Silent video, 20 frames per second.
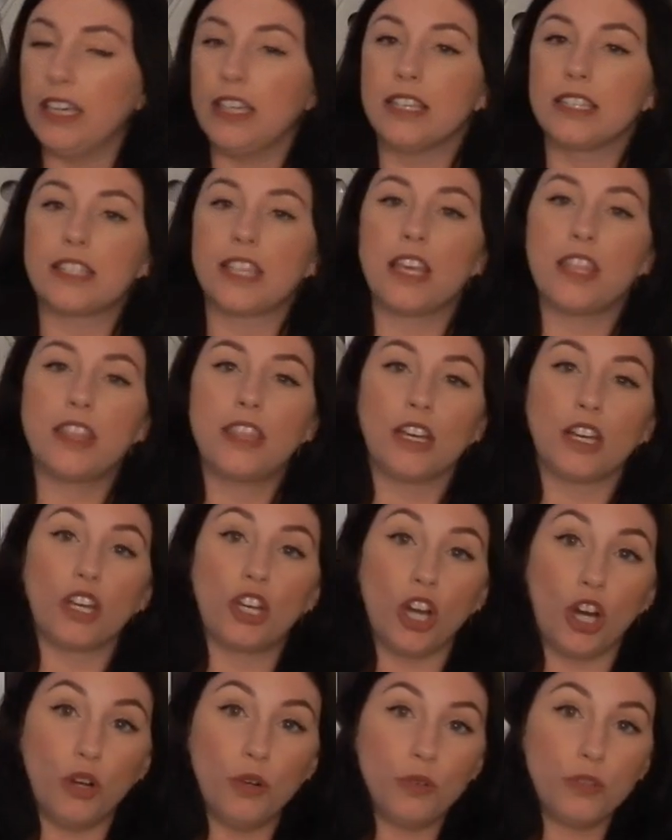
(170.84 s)
is the
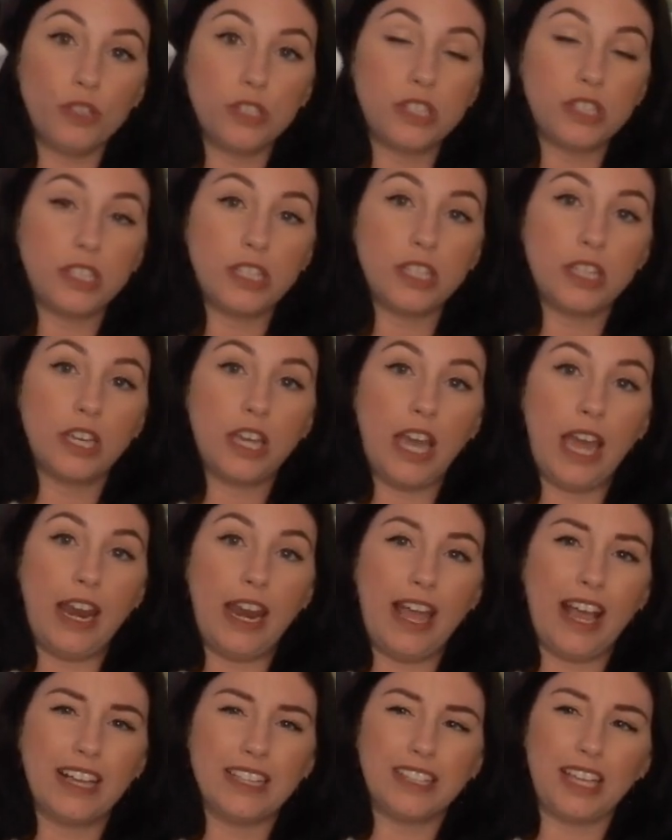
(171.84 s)
Ghost, and
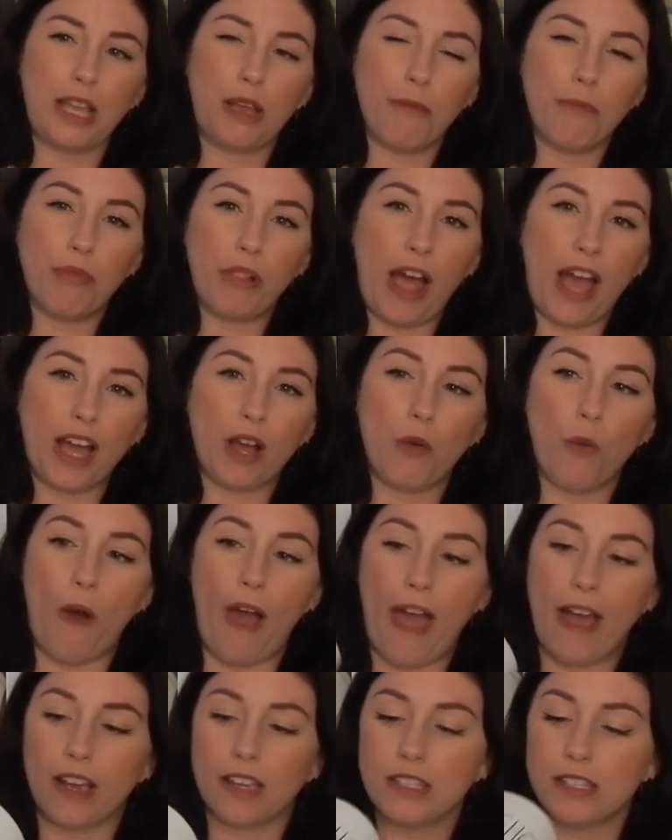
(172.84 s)
it has like a black
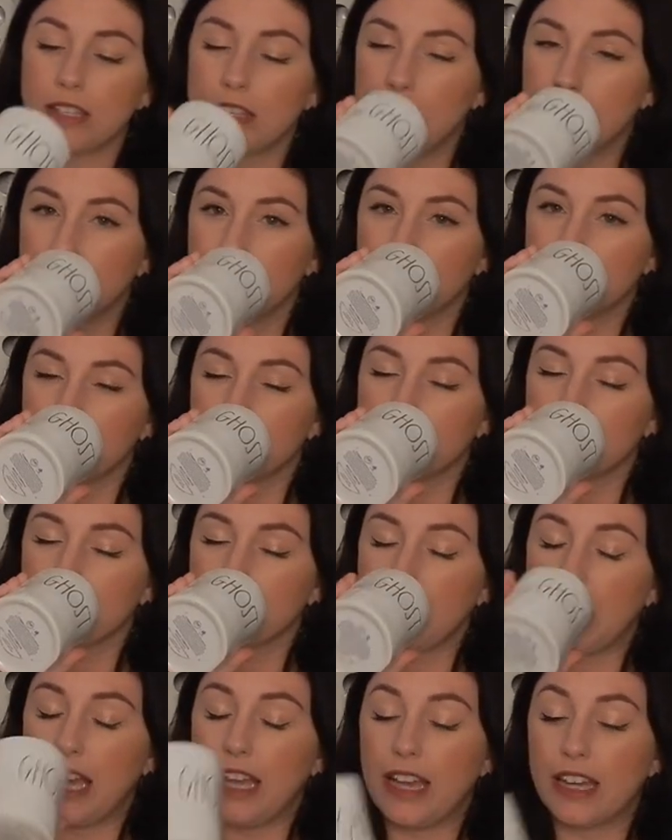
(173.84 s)
wax.
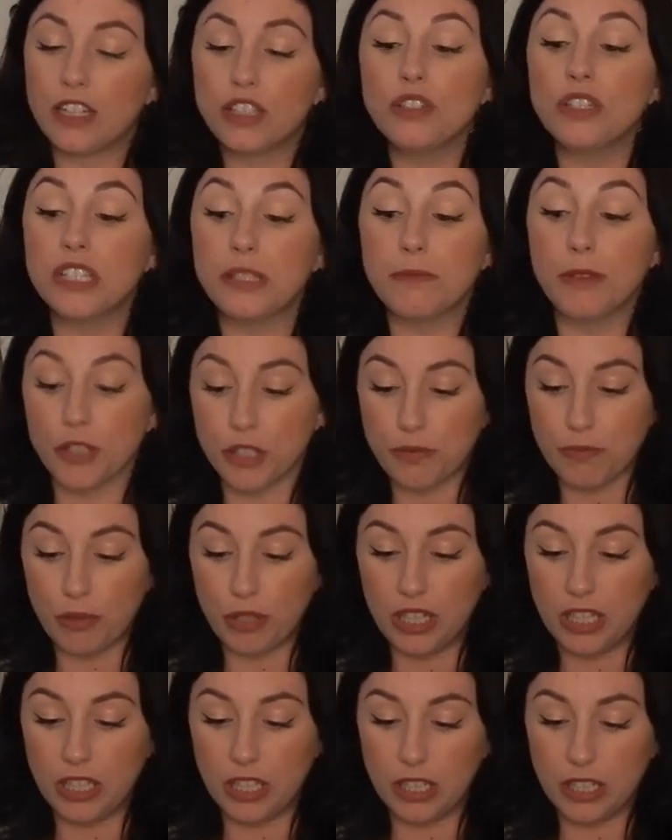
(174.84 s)
It actually smells
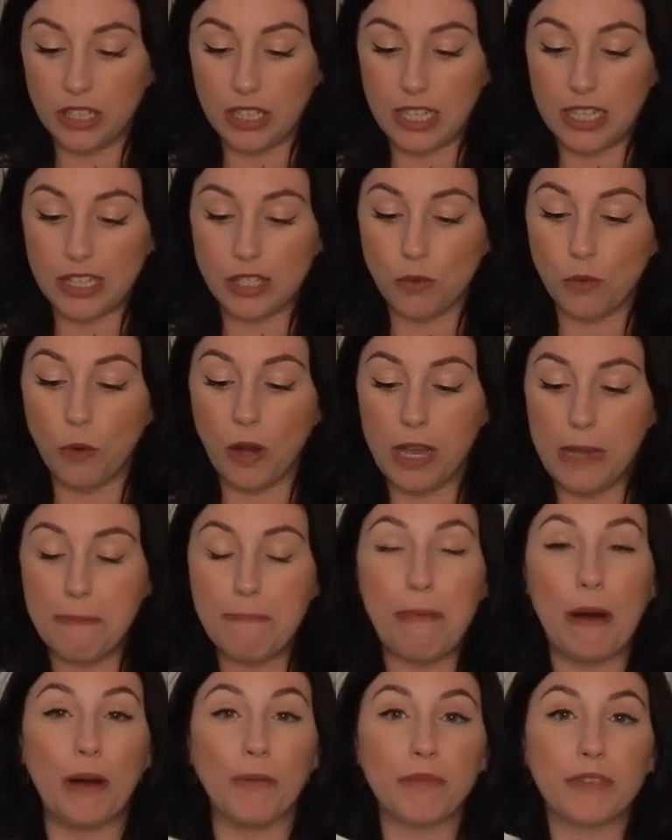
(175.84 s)
pretty good. It's
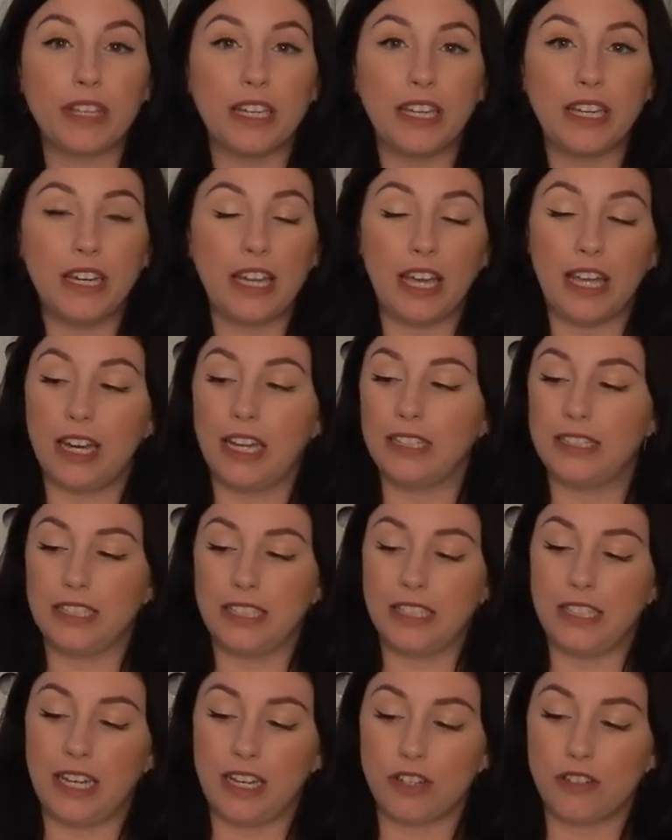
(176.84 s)
white pumpkin, and I
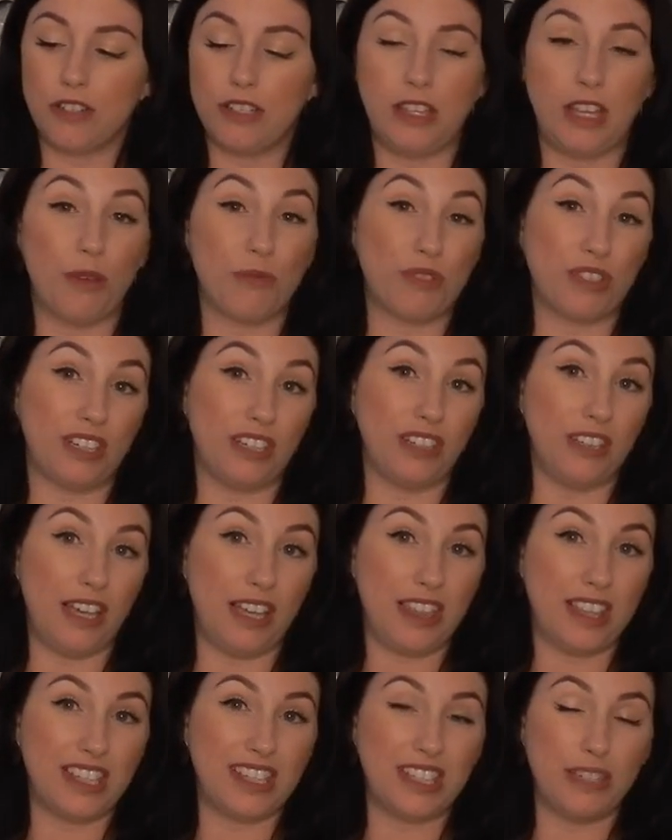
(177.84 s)
didn't actually think I was going to
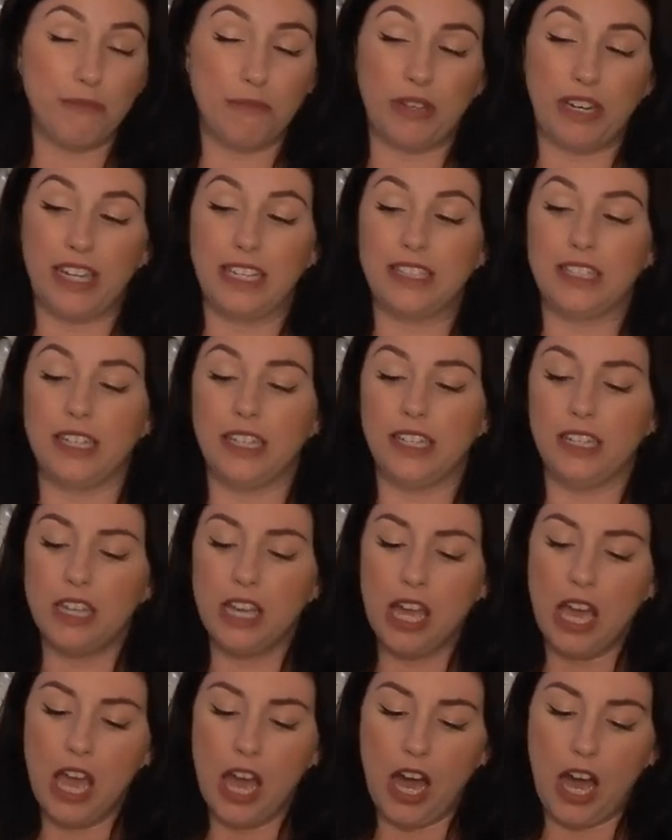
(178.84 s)
like the scent, but I
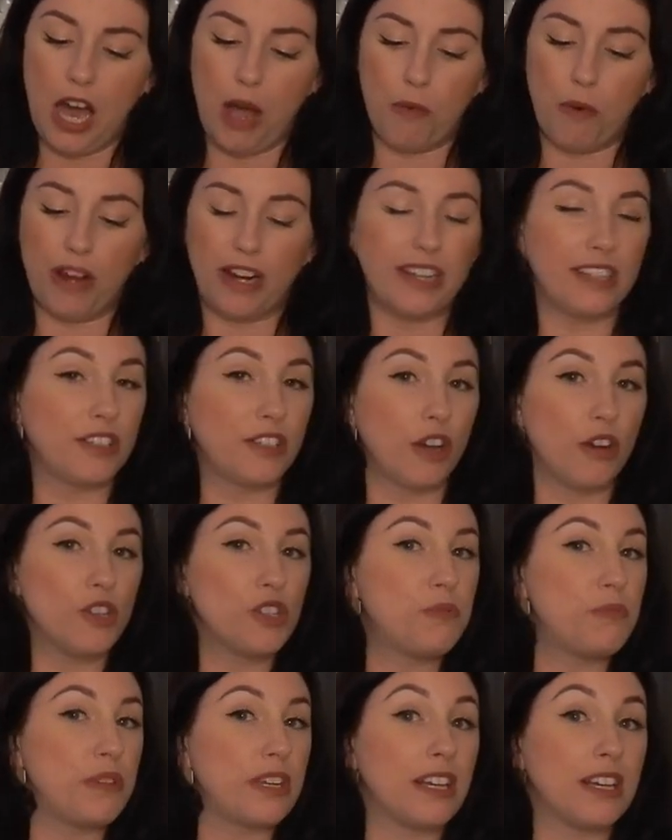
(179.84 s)
did. I wanted
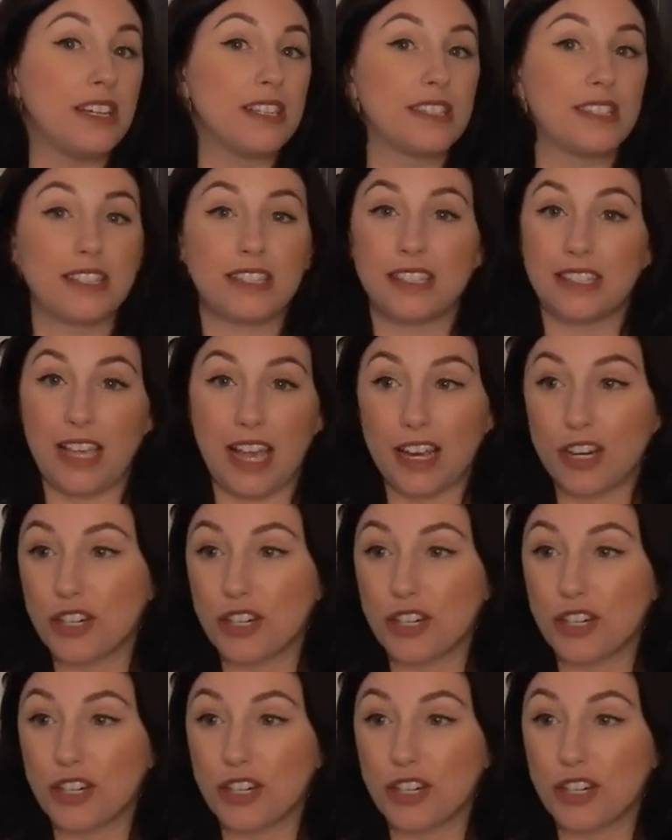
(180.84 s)
Ghost because this is